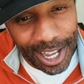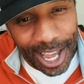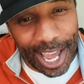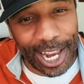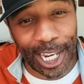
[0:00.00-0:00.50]

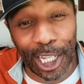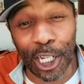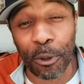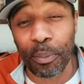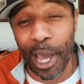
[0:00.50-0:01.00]
and
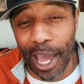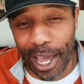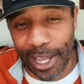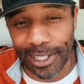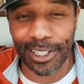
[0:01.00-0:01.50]
look
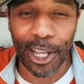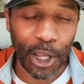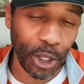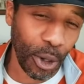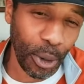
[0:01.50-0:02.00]
past
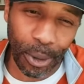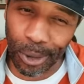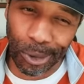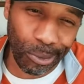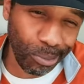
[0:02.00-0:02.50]

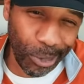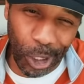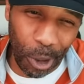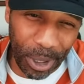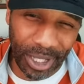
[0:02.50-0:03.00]
your, you know,
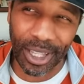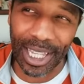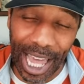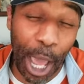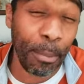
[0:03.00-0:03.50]
I mean, the
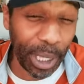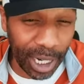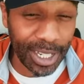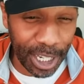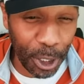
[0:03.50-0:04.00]

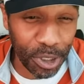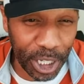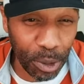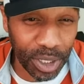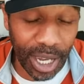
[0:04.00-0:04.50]
liabilities in your
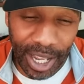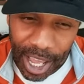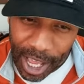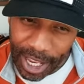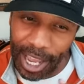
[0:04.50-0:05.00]
skill set,
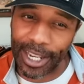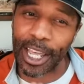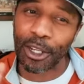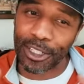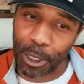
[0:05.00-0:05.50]
and
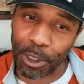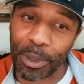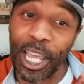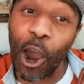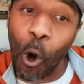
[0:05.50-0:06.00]
they seem to
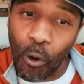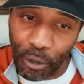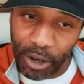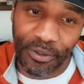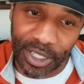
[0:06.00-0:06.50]
be
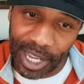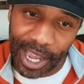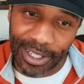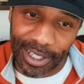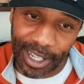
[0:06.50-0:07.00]

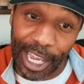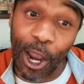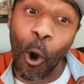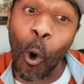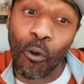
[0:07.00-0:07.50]
overemphasizing and
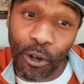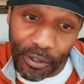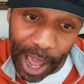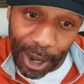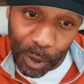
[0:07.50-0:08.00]

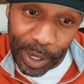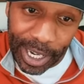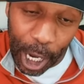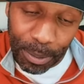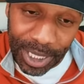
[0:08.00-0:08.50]
overvaluing
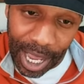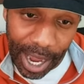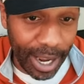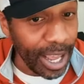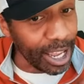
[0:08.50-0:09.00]
the
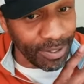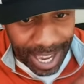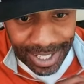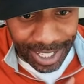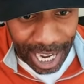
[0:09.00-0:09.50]
upside. If
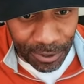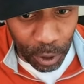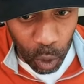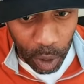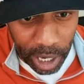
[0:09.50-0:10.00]
that's the case for
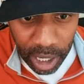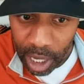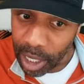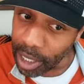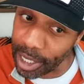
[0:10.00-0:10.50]
Quinn,
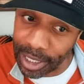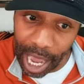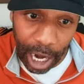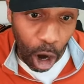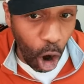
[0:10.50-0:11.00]
he's
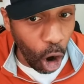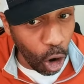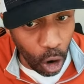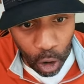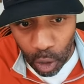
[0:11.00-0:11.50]
got a
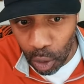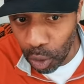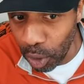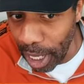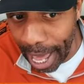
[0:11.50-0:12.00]

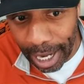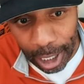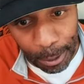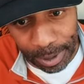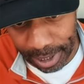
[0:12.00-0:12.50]
whole lot of
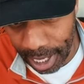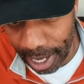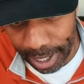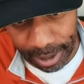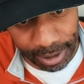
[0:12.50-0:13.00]

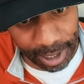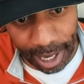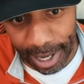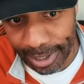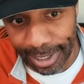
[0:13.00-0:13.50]
upside,
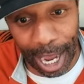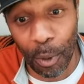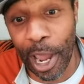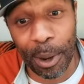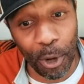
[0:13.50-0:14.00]
guys. He got
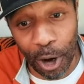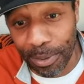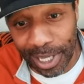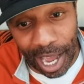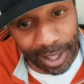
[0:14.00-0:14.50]
way more
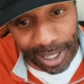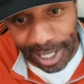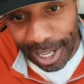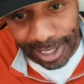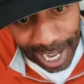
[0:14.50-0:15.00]
upside than he
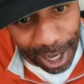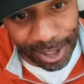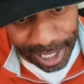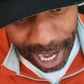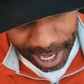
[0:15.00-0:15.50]
has
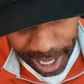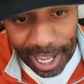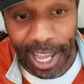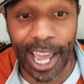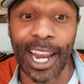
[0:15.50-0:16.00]
downside,
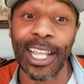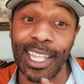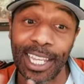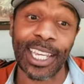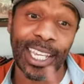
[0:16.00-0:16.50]
and I
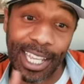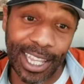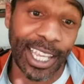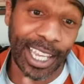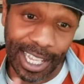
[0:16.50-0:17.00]
think he get
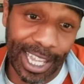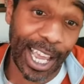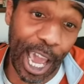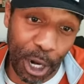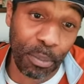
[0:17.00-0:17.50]
he can get that
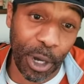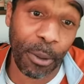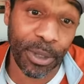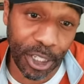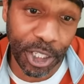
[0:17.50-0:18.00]
kind of
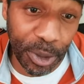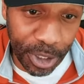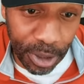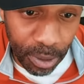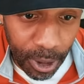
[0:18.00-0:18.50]
bump this year too.